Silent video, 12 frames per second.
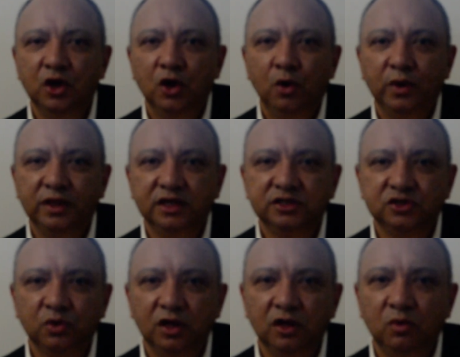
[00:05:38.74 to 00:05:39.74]
where the
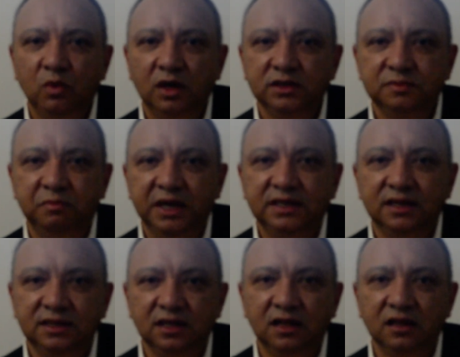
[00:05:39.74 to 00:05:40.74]
soil was better
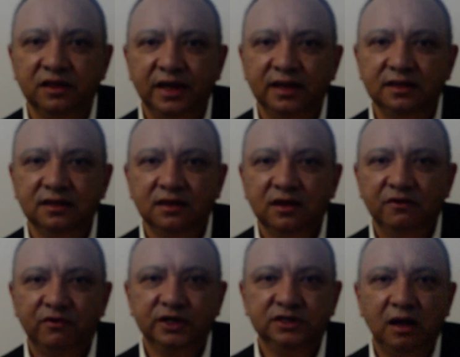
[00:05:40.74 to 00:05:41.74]
tilled than,
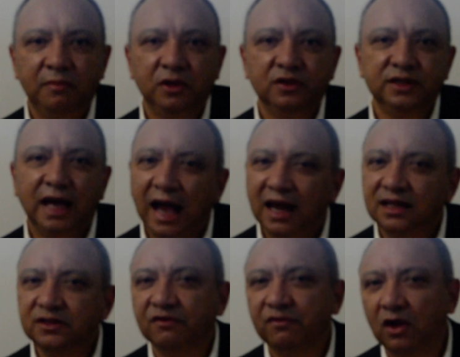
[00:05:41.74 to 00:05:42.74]
for example, on the
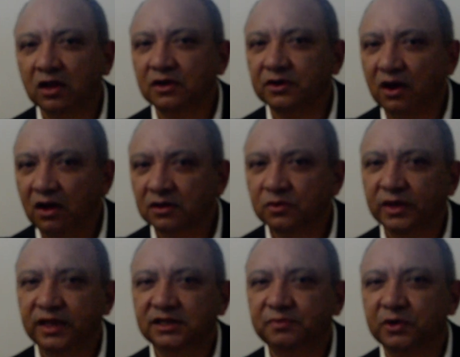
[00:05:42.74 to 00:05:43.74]
island of Oloron
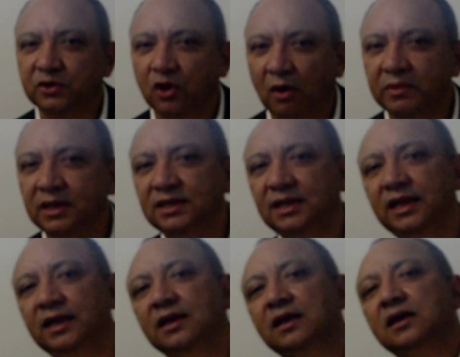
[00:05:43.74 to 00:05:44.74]
with its
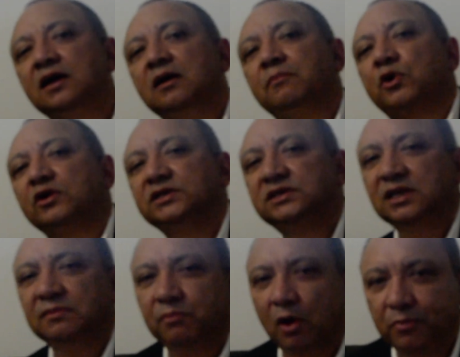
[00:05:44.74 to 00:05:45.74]
predominantly
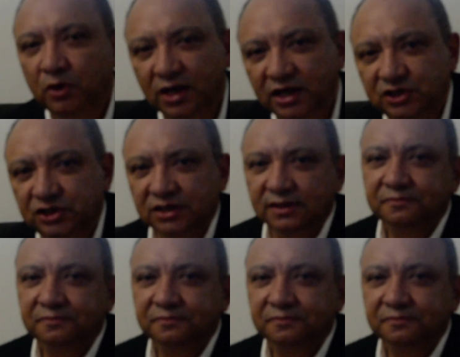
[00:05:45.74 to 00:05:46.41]
Protestant population.